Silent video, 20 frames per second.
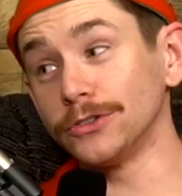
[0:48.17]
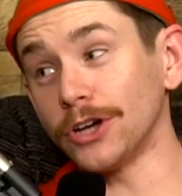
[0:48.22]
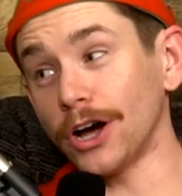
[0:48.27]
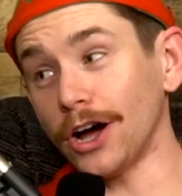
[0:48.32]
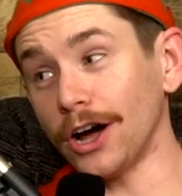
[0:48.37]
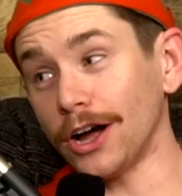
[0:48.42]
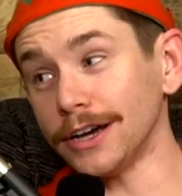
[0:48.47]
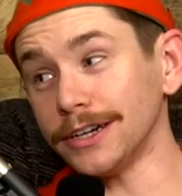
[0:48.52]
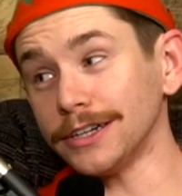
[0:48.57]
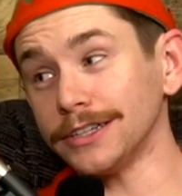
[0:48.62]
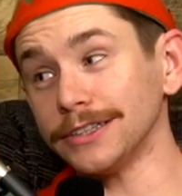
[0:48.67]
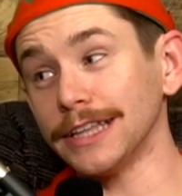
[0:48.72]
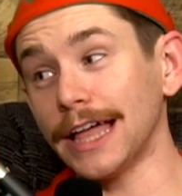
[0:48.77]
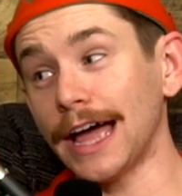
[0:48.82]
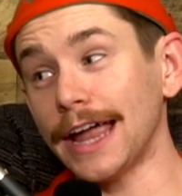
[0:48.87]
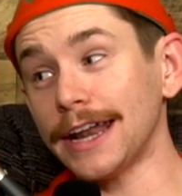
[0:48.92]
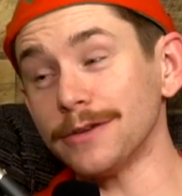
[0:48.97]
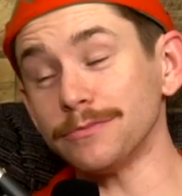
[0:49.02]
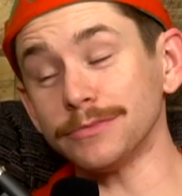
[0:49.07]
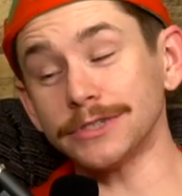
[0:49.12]
on. Could-
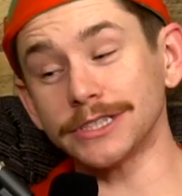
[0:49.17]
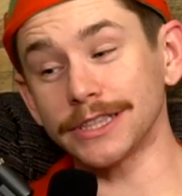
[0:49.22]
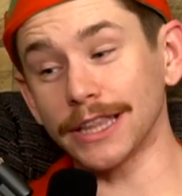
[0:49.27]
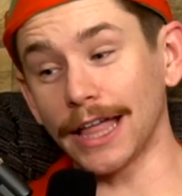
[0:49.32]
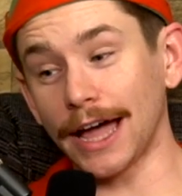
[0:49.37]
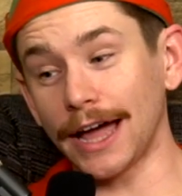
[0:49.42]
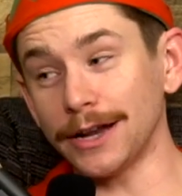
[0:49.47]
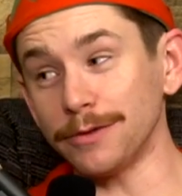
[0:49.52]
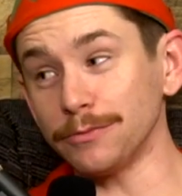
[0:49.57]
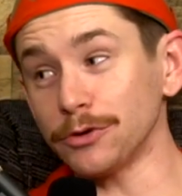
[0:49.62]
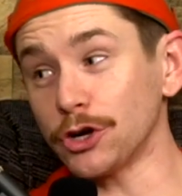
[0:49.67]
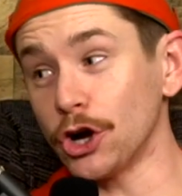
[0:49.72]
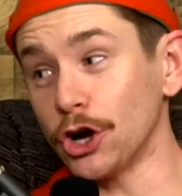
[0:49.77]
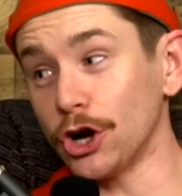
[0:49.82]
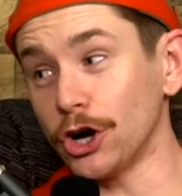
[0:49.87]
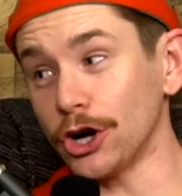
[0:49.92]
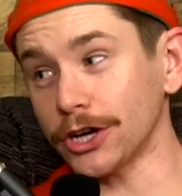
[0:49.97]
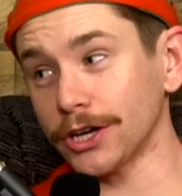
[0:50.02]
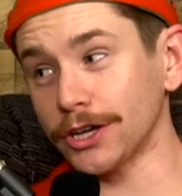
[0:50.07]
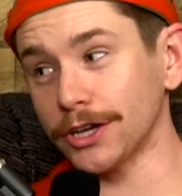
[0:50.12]
let him, let him
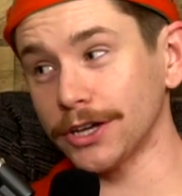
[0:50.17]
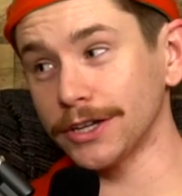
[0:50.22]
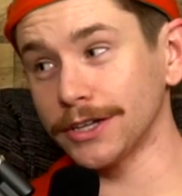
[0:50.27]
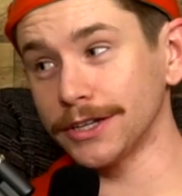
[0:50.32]
cook.